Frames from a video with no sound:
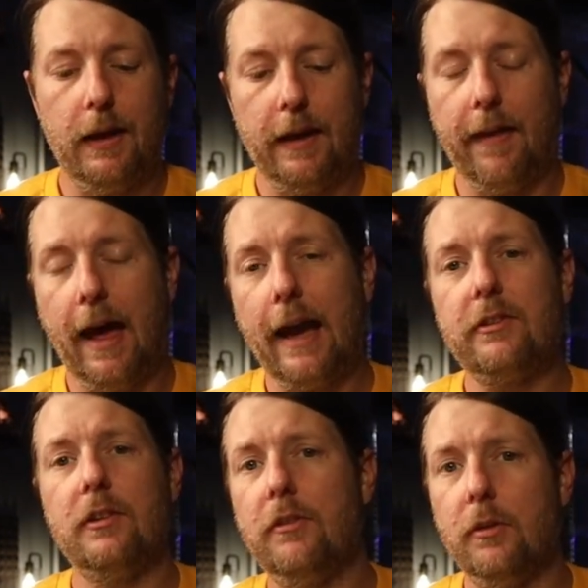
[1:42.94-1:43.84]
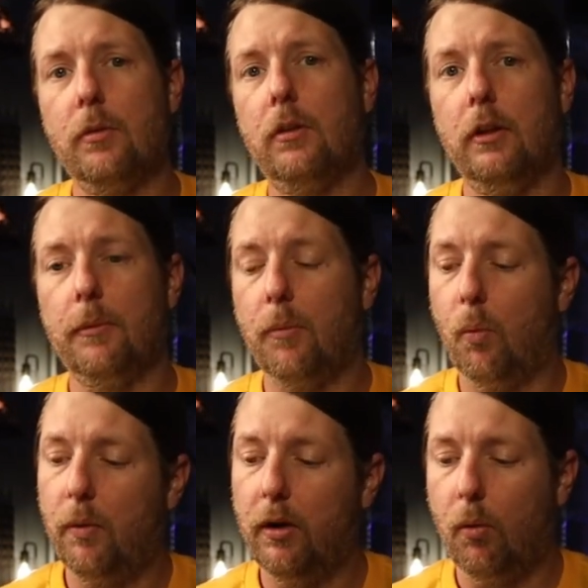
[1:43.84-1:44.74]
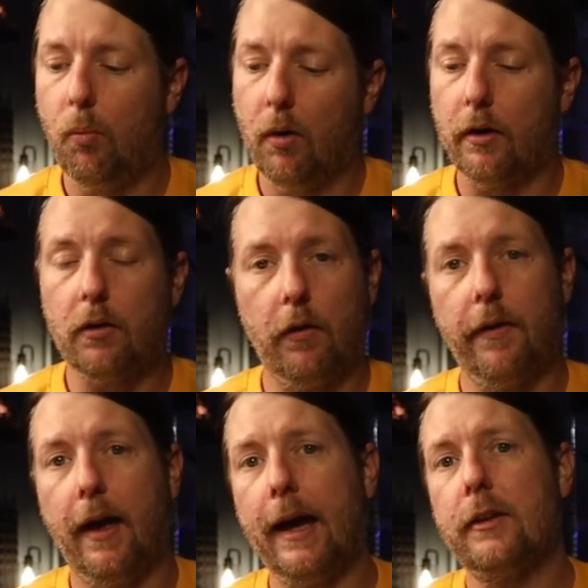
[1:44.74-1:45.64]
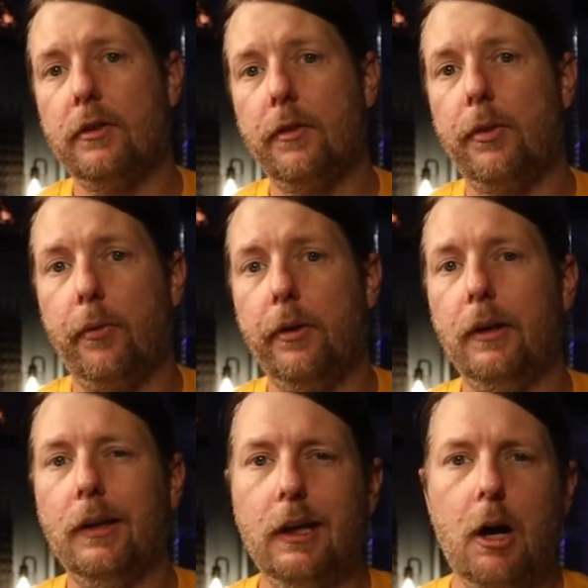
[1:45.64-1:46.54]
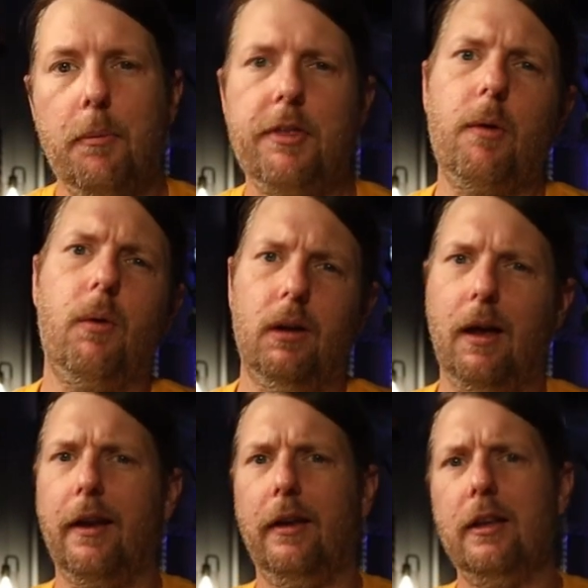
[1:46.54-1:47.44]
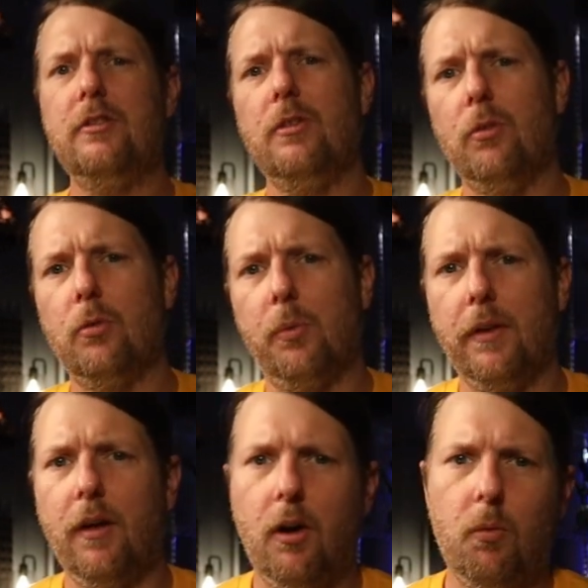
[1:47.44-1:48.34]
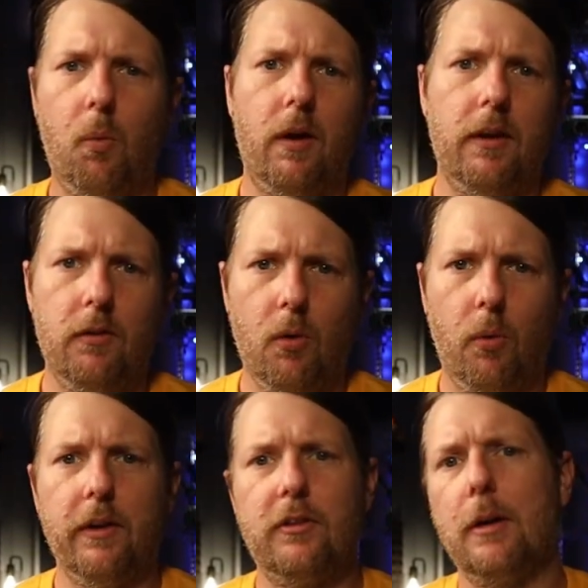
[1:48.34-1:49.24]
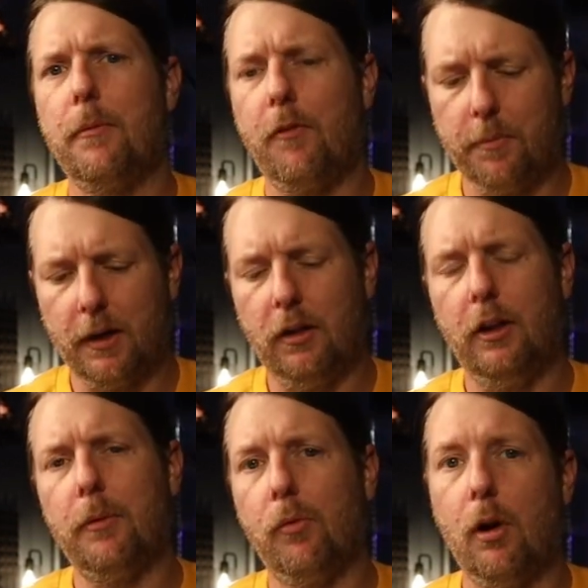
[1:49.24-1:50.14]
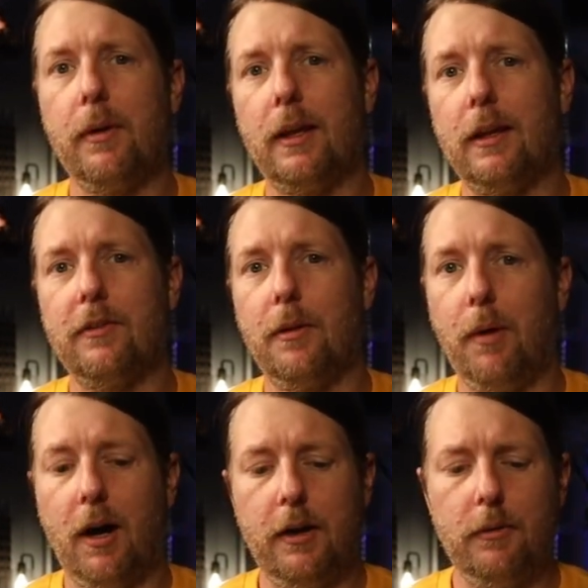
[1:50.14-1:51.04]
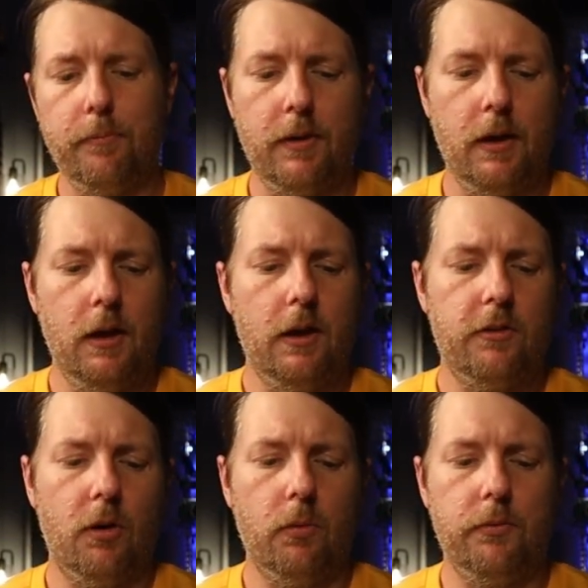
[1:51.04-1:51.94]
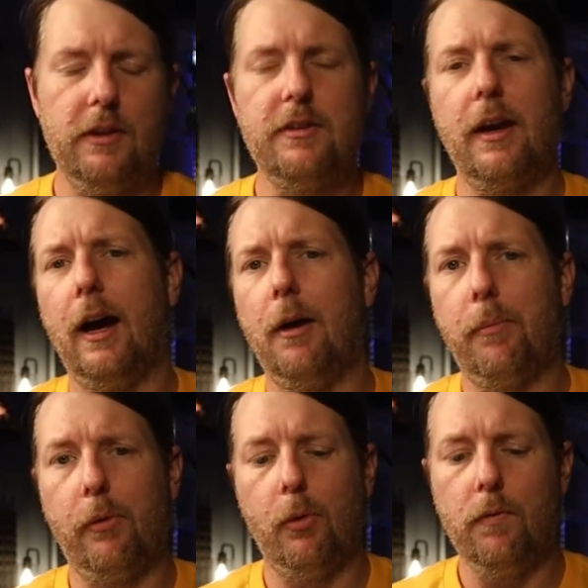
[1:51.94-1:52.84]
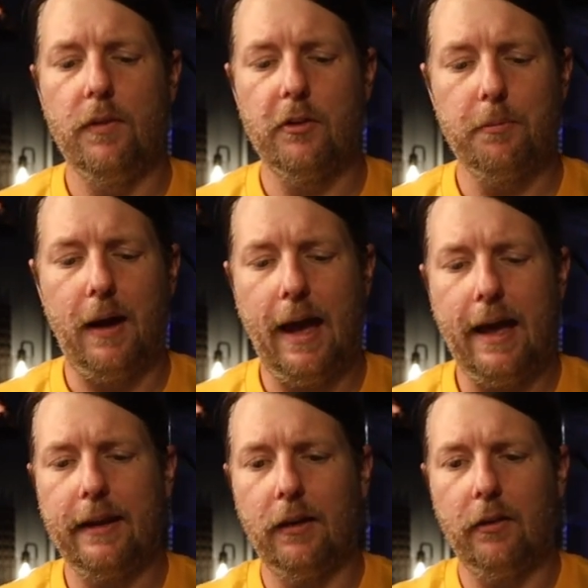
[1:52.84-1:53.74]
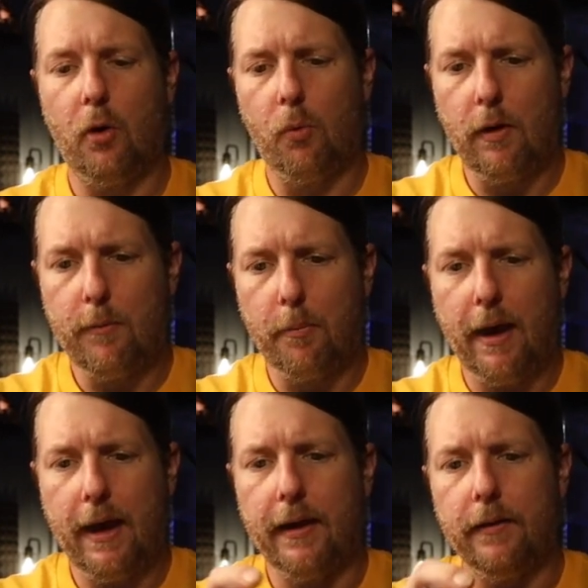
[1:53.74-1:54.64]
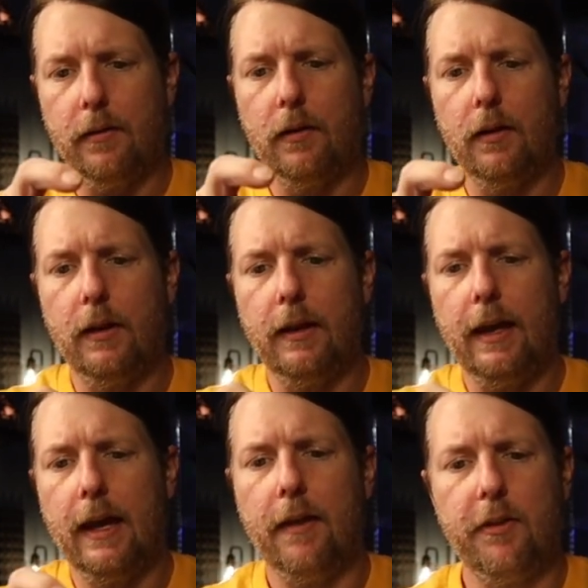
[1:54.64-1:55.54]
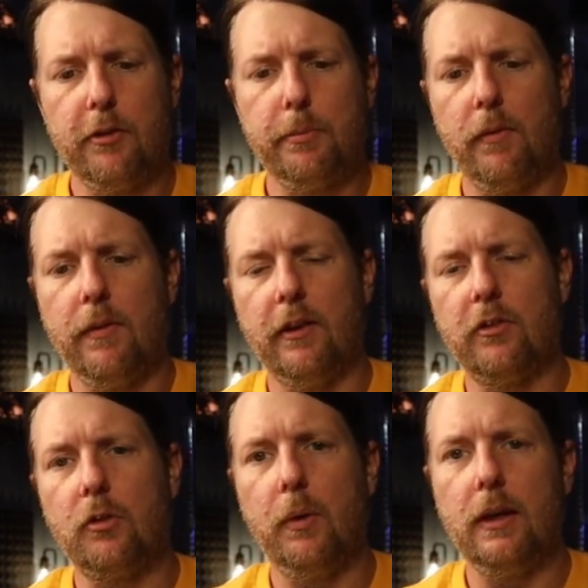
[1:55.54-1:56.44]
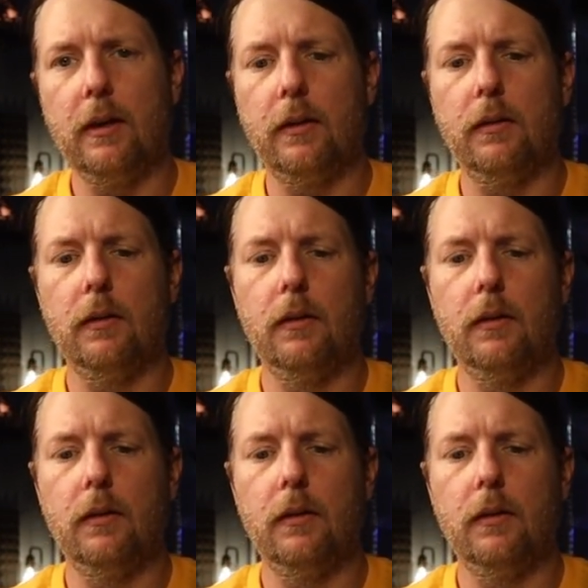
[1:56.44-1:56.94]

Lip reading: and the Action 2 clip will work on the Action 3, but there were a lot of issues with unwanted noise coming from the clip rubbing against the body. So DJI improved this by adding a little rubber pad, and this prevented squeaking